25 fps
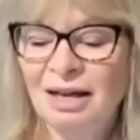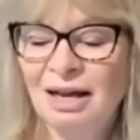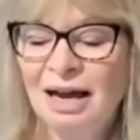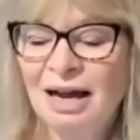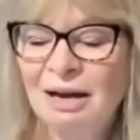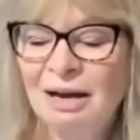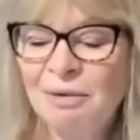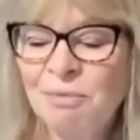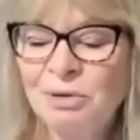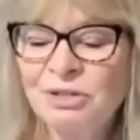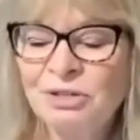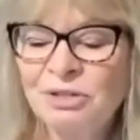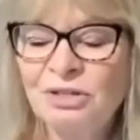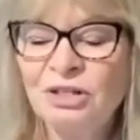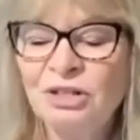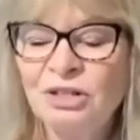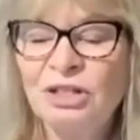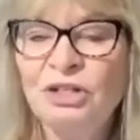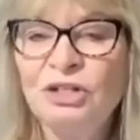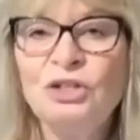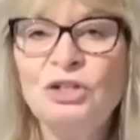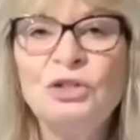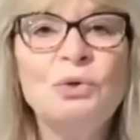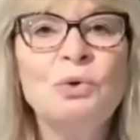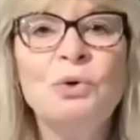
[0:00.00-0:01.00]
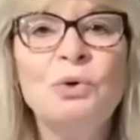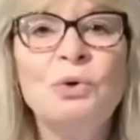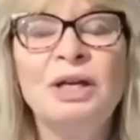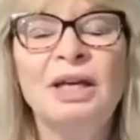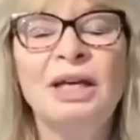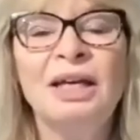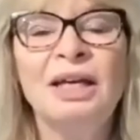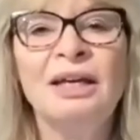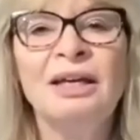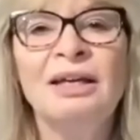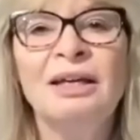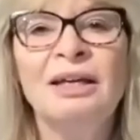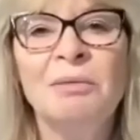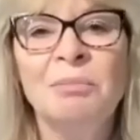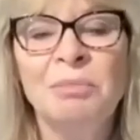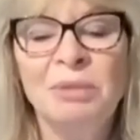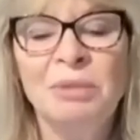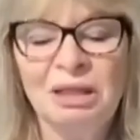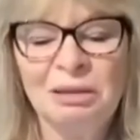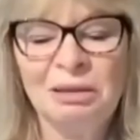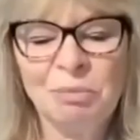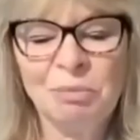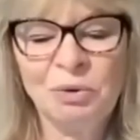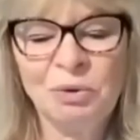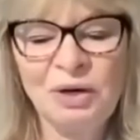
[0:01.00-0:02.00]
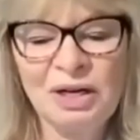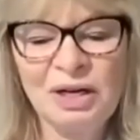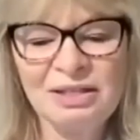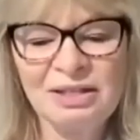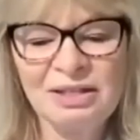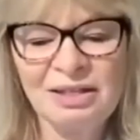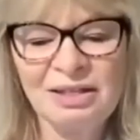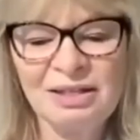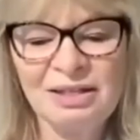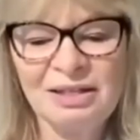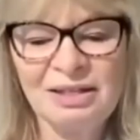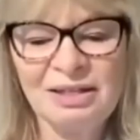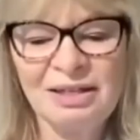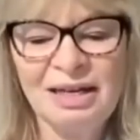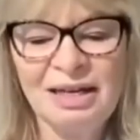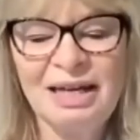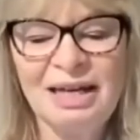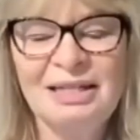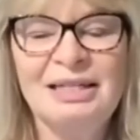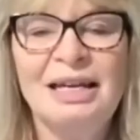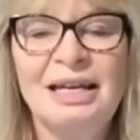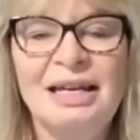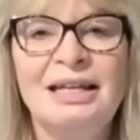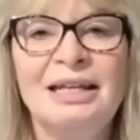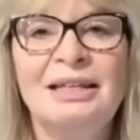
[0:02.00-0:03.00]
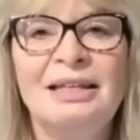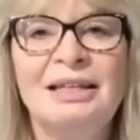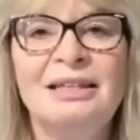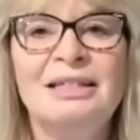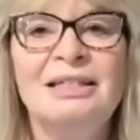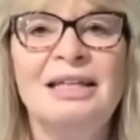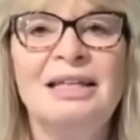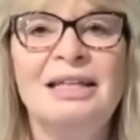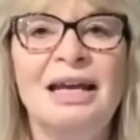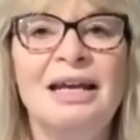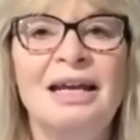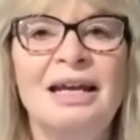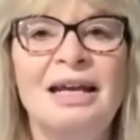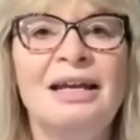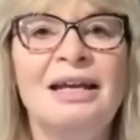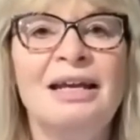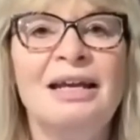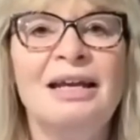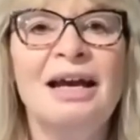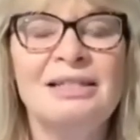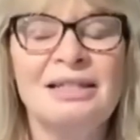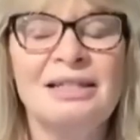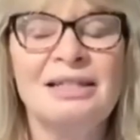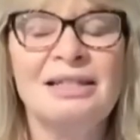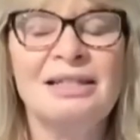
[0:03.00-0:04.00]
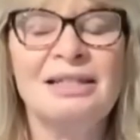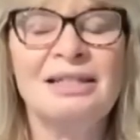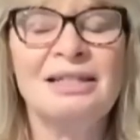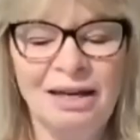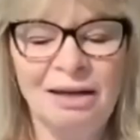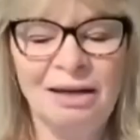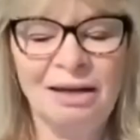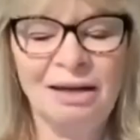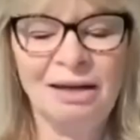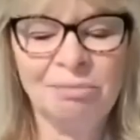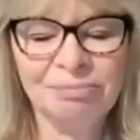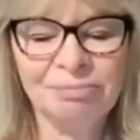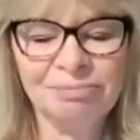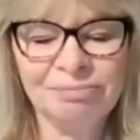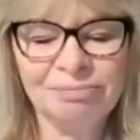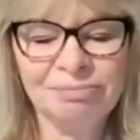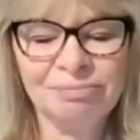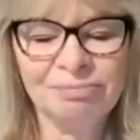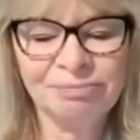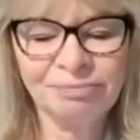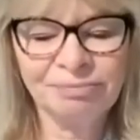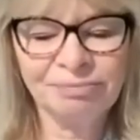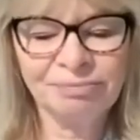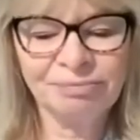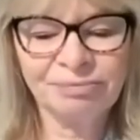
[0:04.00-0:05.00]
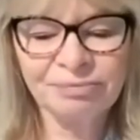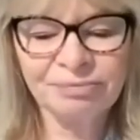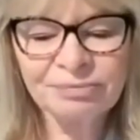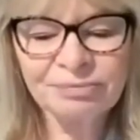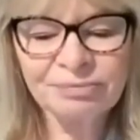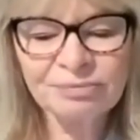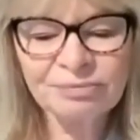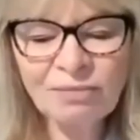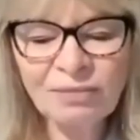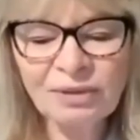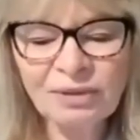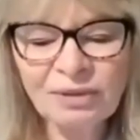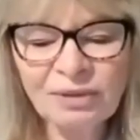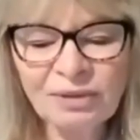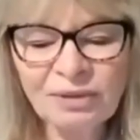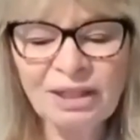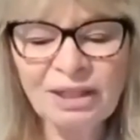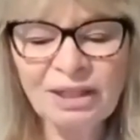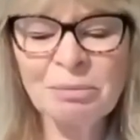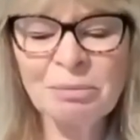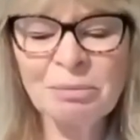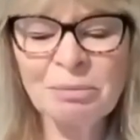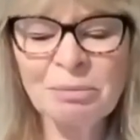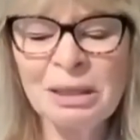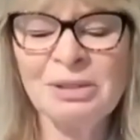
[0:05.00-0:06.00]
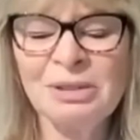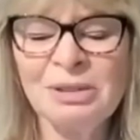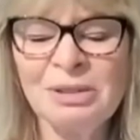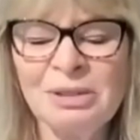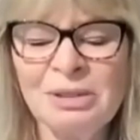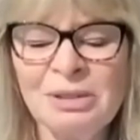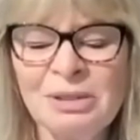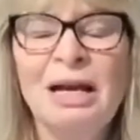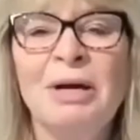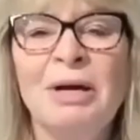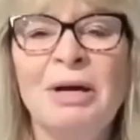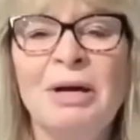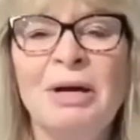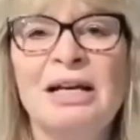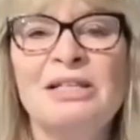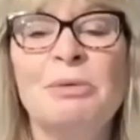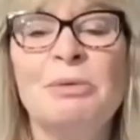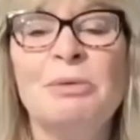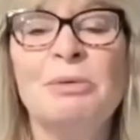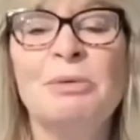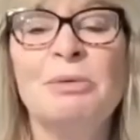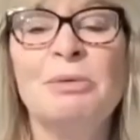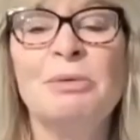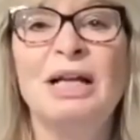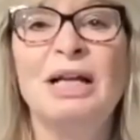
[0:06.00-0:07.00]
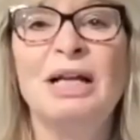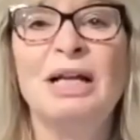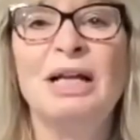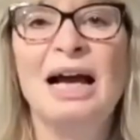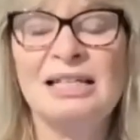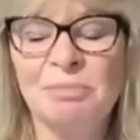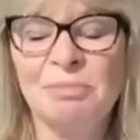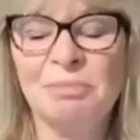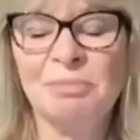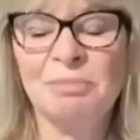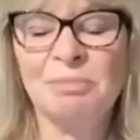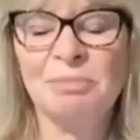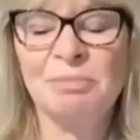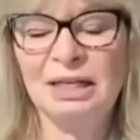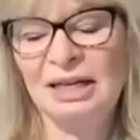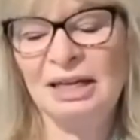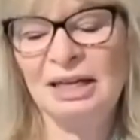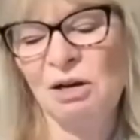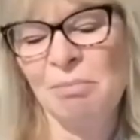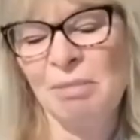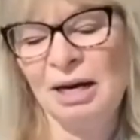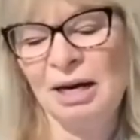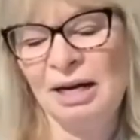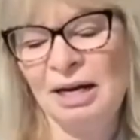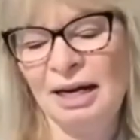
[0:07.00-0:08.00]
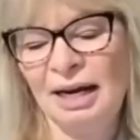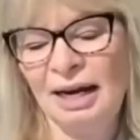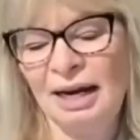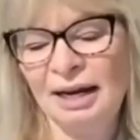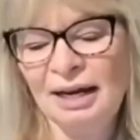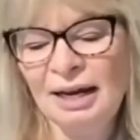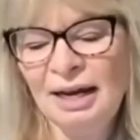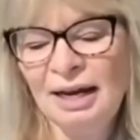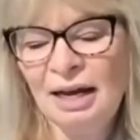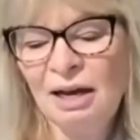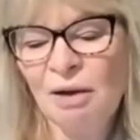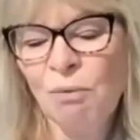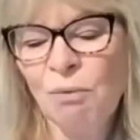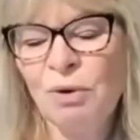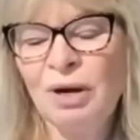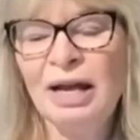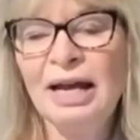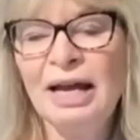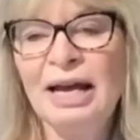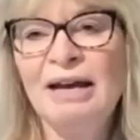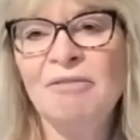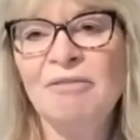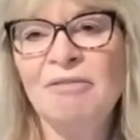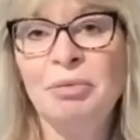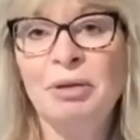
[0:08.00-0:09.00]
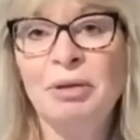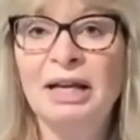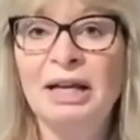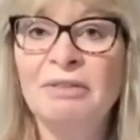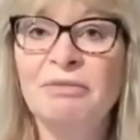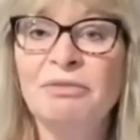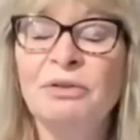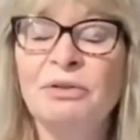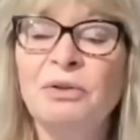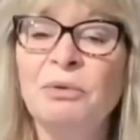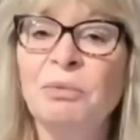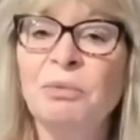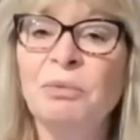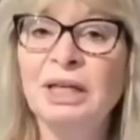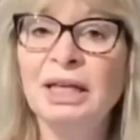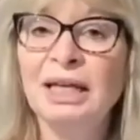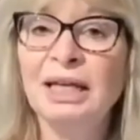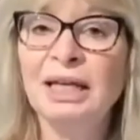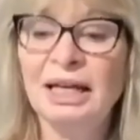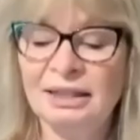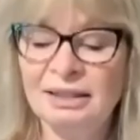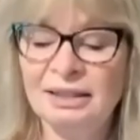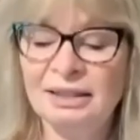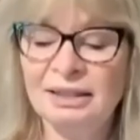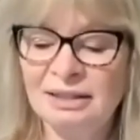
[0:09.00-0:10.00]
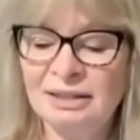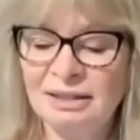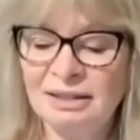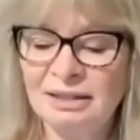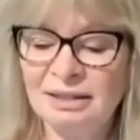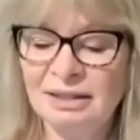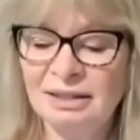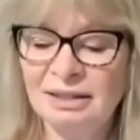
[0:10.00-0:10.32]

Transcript: I wasn't enjoying being present and taking the day as it came. Sometimes my husband will ask me, like on Monday, what I have planned for the weekend.